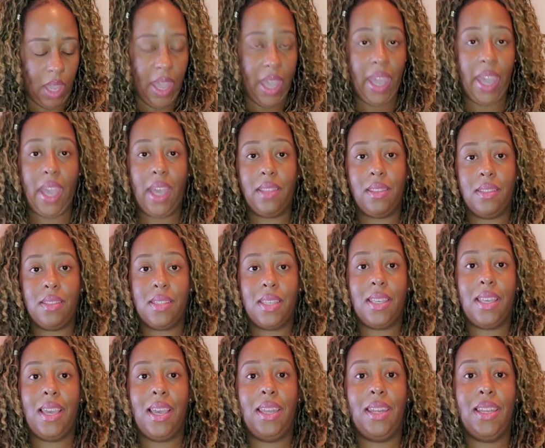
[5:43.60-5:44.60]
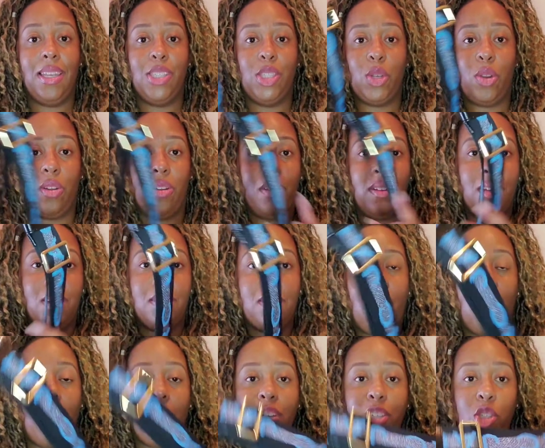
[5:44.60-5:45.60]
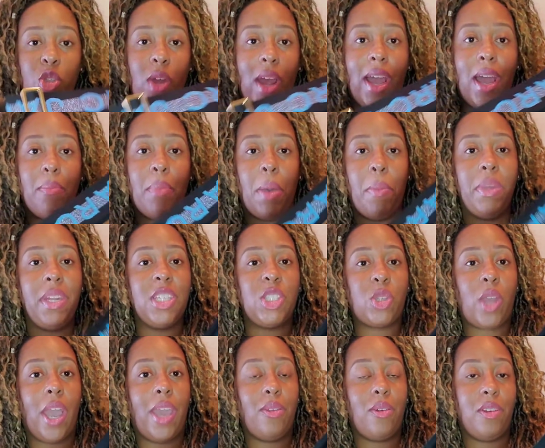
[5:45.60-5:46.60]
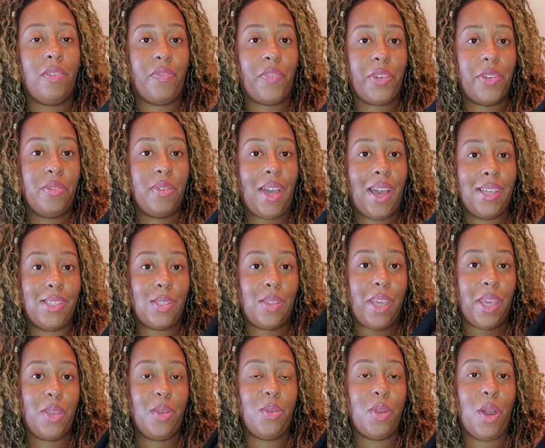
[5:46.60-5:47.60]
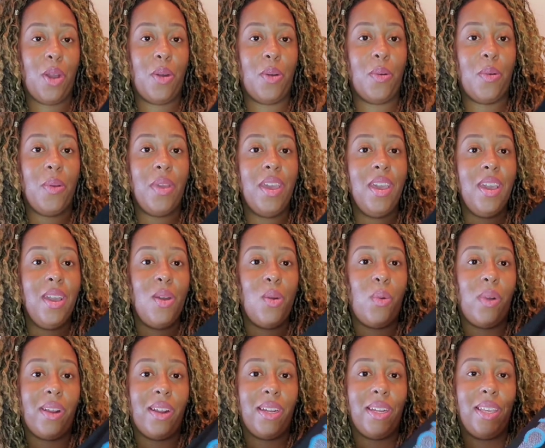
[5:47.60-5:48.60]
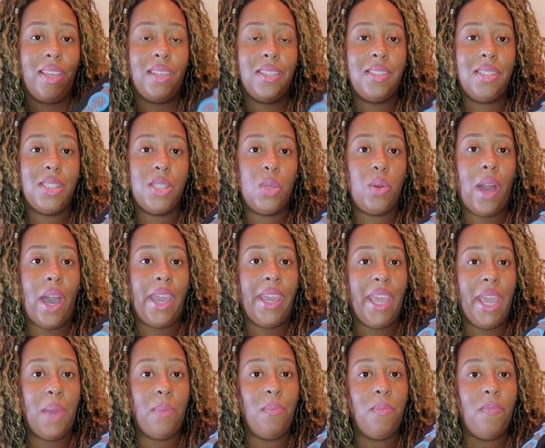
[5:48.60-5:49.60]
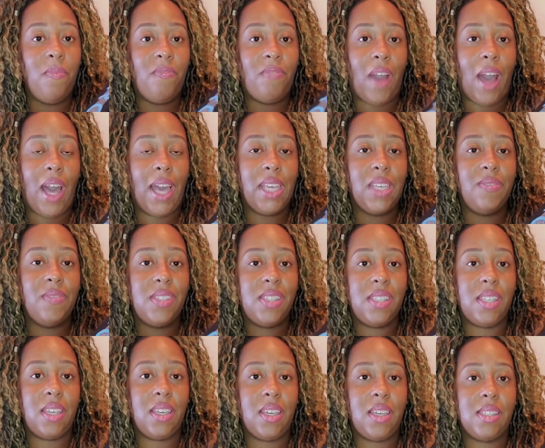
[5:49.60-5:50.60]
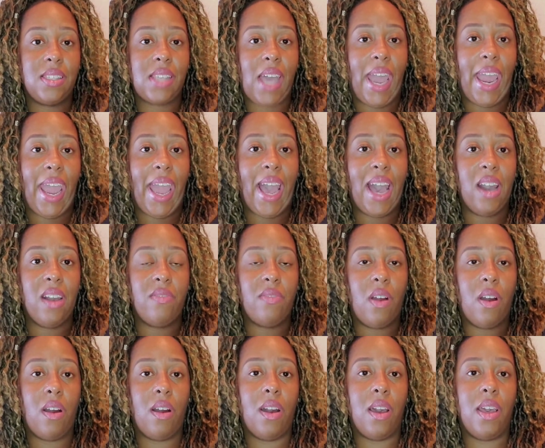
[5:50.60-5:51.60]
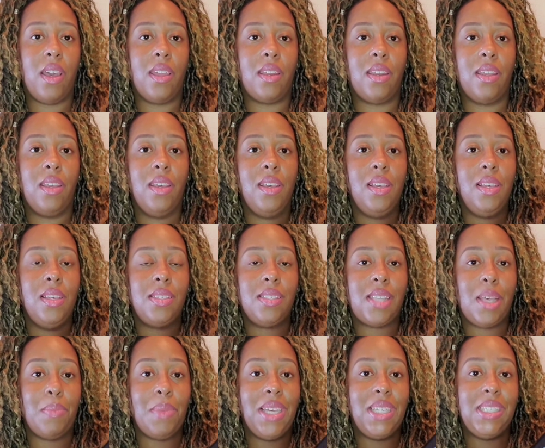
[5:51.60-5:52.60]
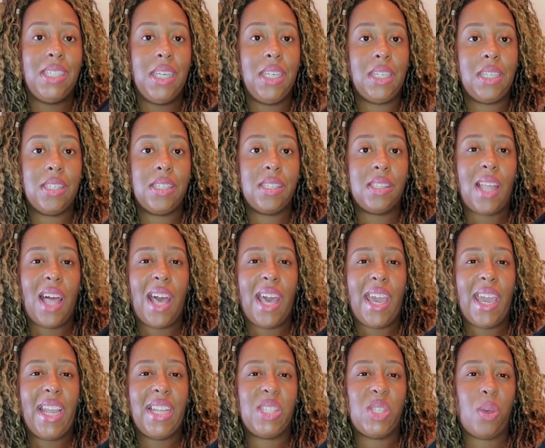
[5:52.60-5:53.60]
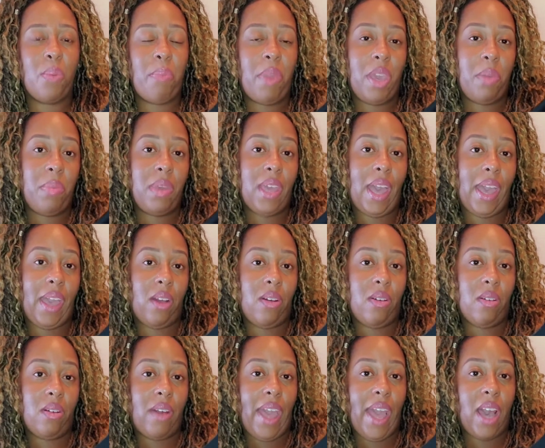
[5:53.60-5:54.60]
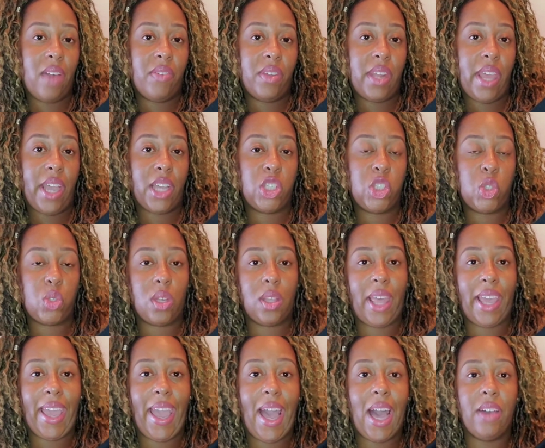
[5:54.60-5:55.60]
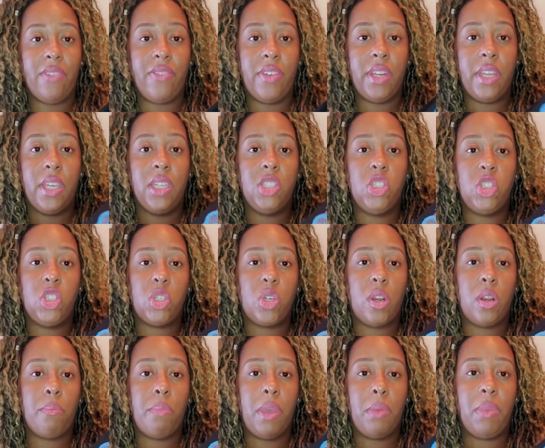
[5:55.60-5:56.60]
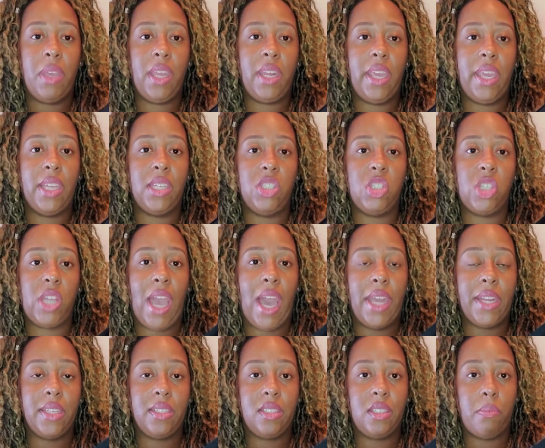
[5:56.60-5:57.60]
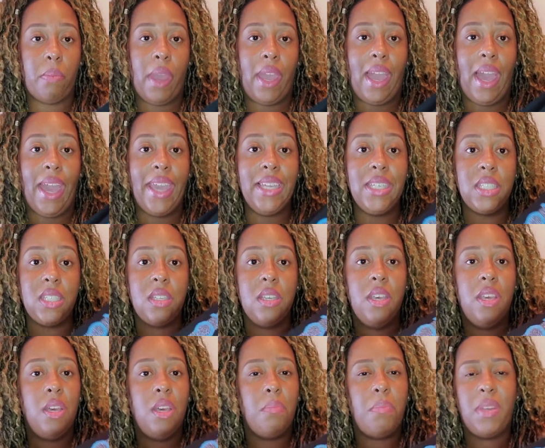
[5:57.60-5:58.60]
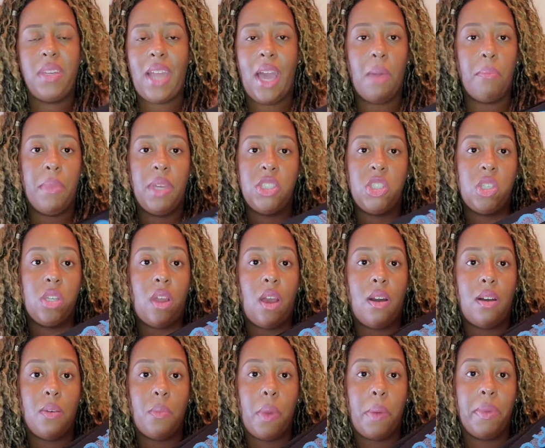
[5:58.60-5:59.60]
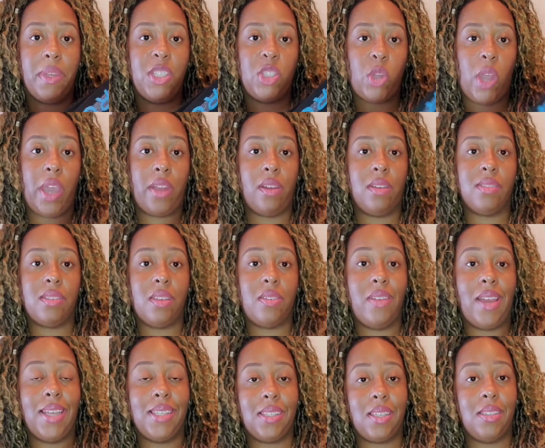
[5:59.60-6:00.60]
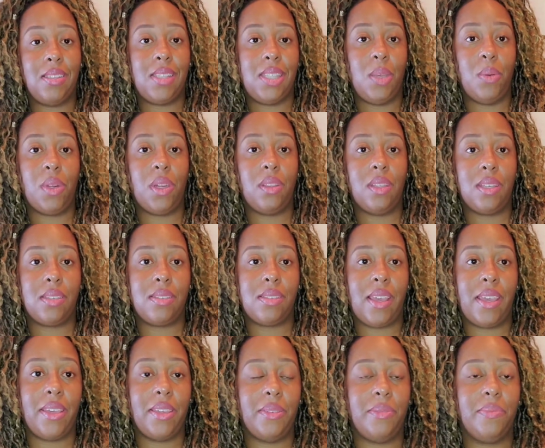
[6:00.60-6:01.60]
And this again is your guitar strap. I'm going to try it on for you guys so that you know where it hits you. I am 5'6". I have on some Adidas slides, so maybe I'll have an extra like half an inch or maybe an inch added to my height, but not much at all. I'm going to try it on so you guys can see what it looks like.